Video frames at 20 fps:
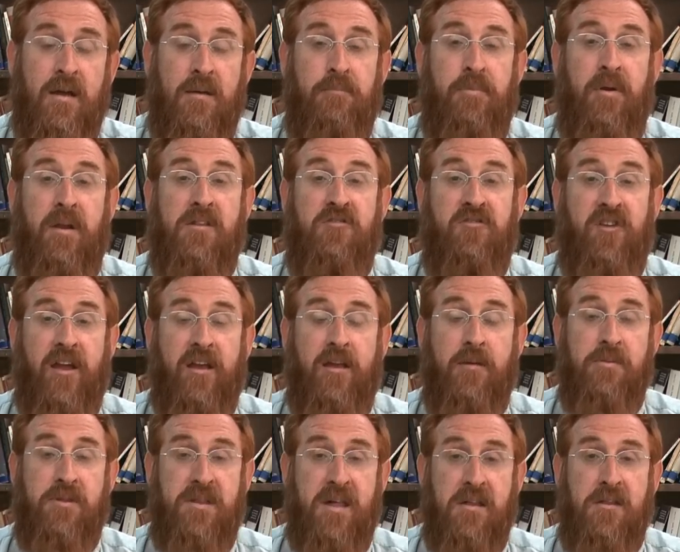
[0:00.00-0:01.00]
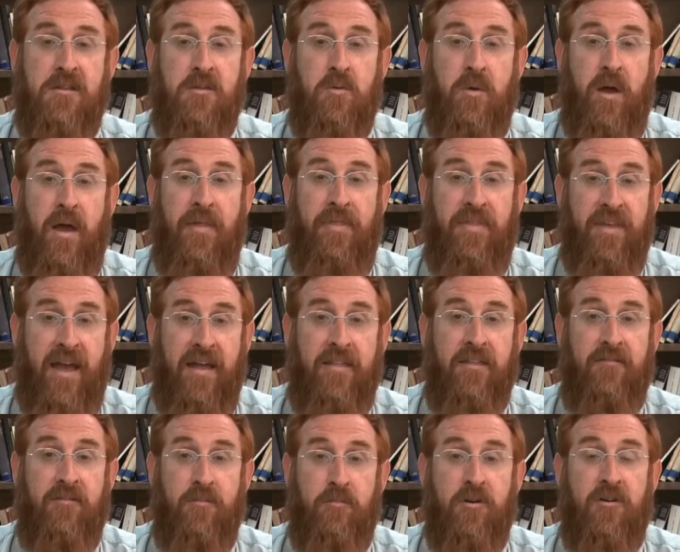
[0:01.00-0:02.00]
But as Jacob says at the
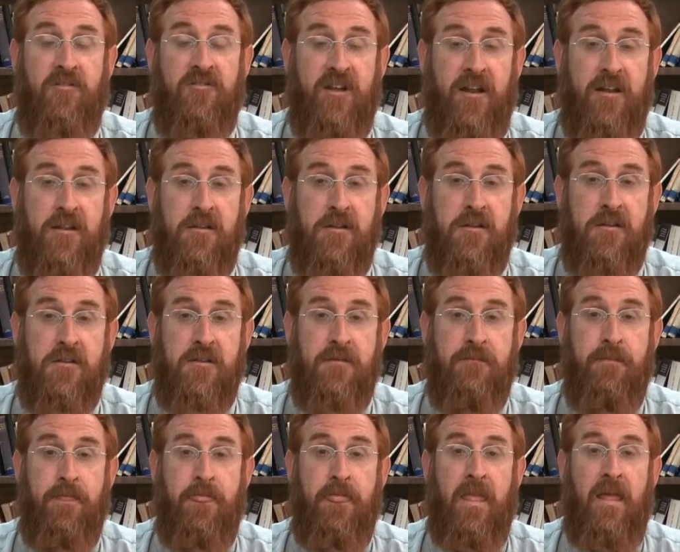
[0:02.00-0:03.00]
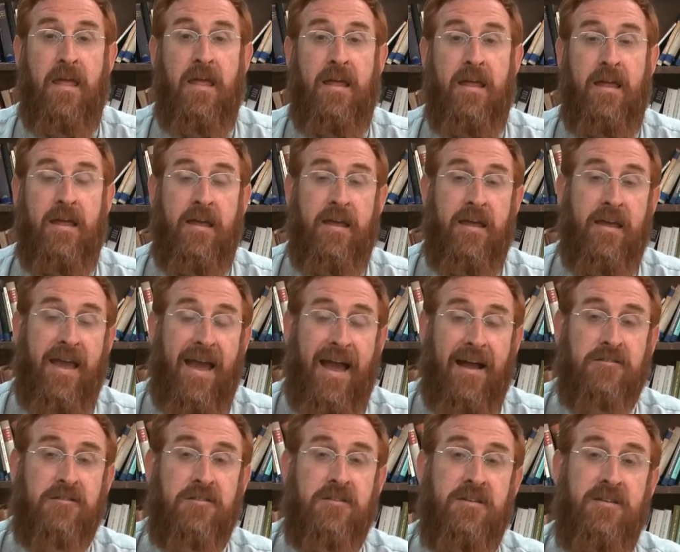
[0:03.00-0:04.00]
end of the book of Genesis, he
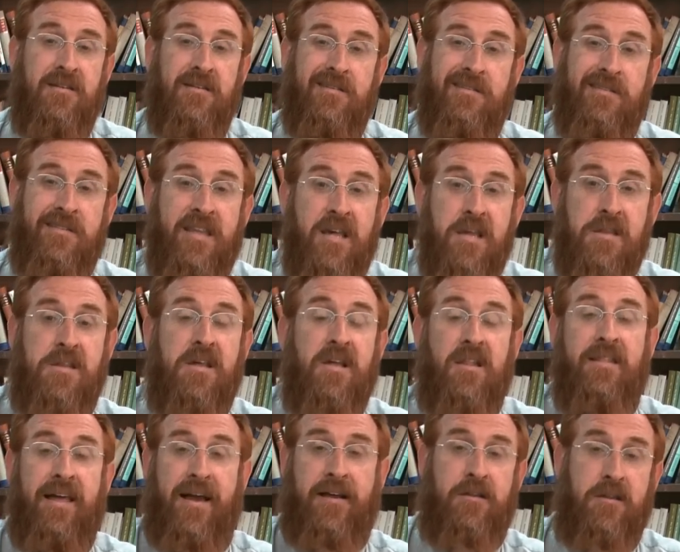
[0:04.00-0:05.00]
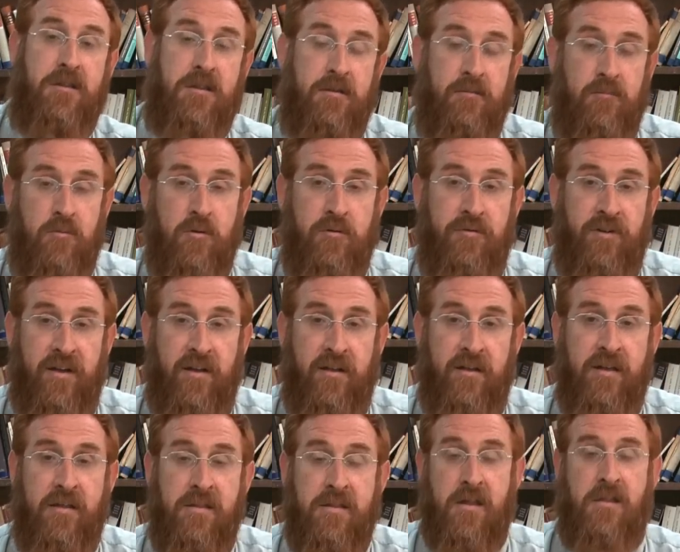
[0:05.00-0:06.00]
actually diselects Reuven.
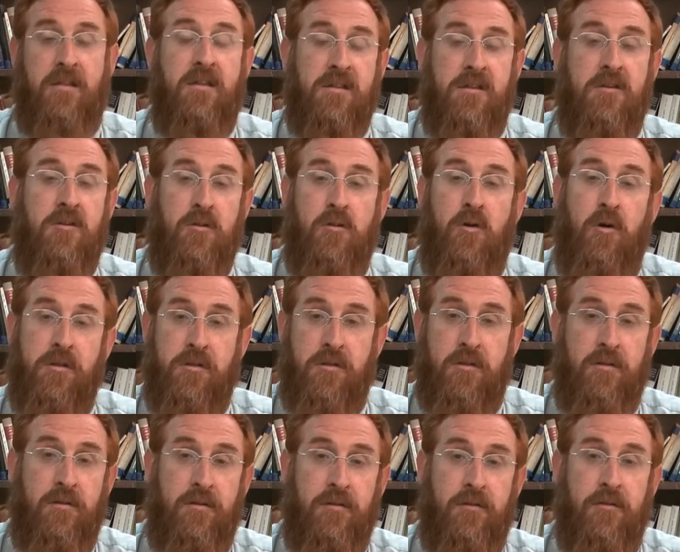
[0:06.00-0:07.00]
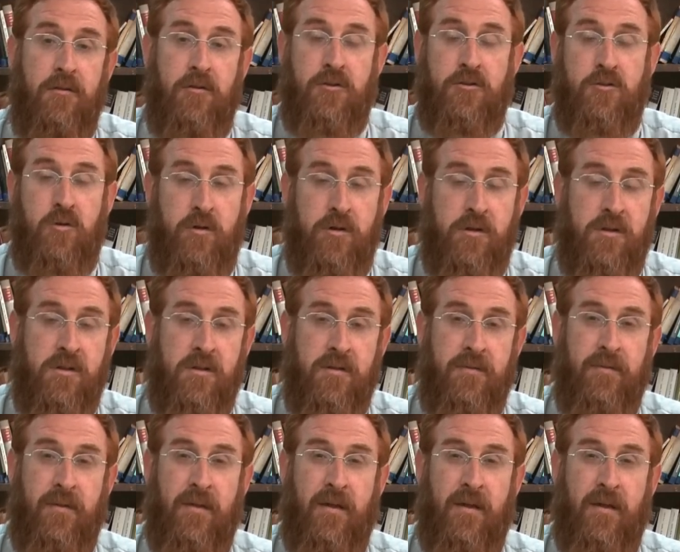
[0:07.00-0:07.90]
He says, listen, you lost your choice.